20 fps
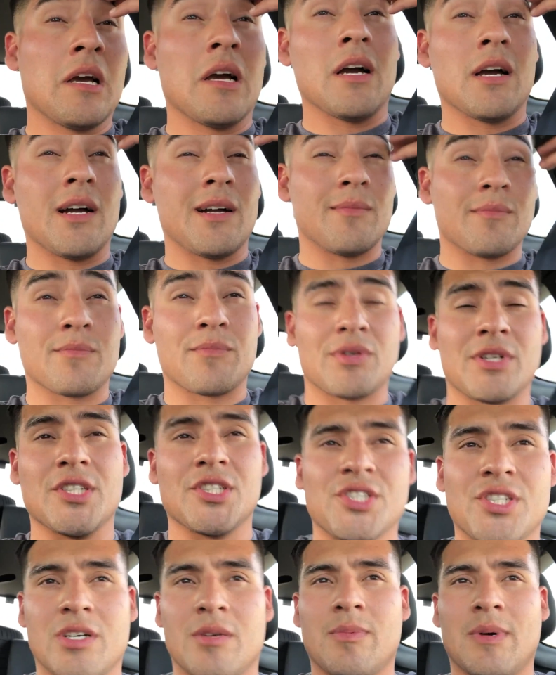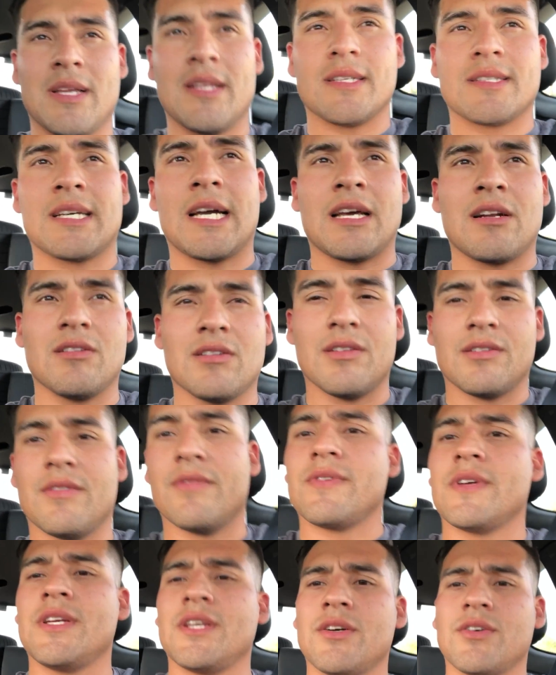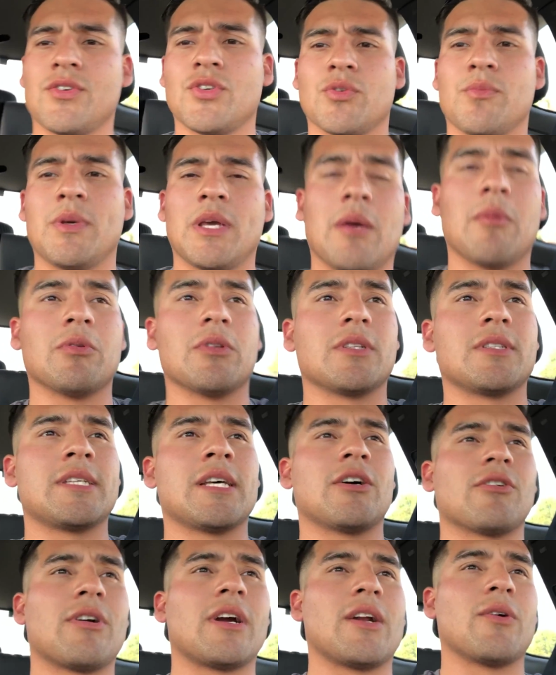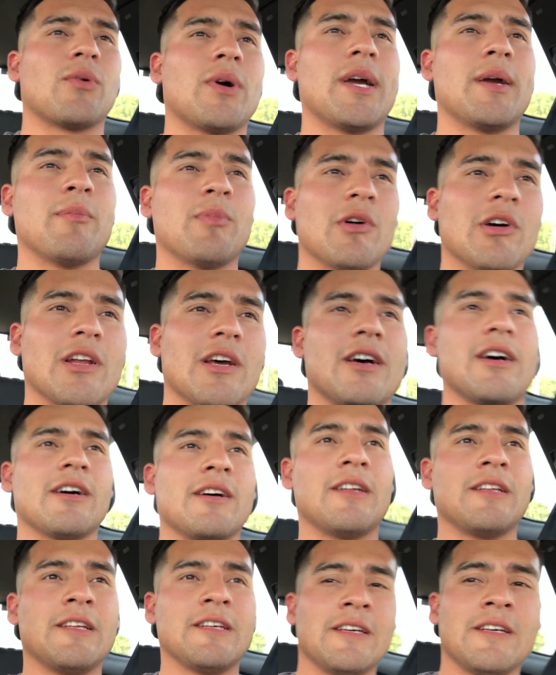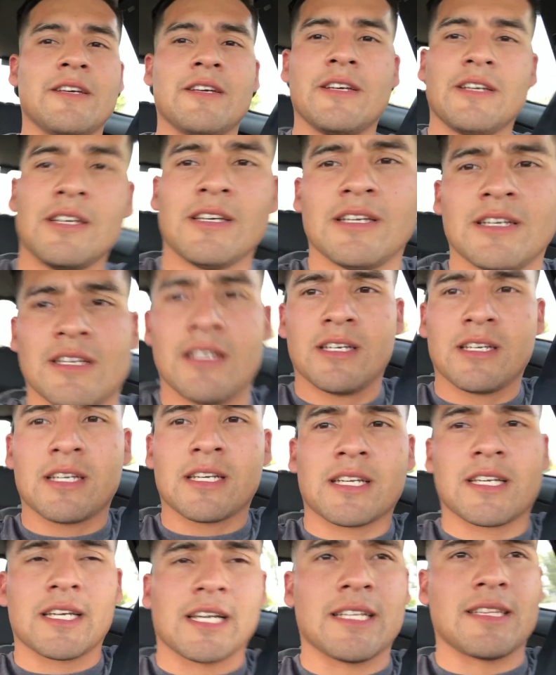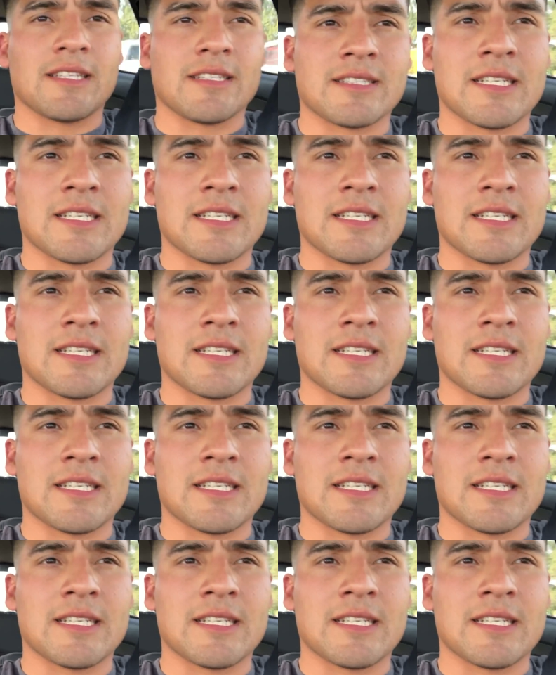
I'm pretty sure by the title of the video you'll be able to tell right away, but got the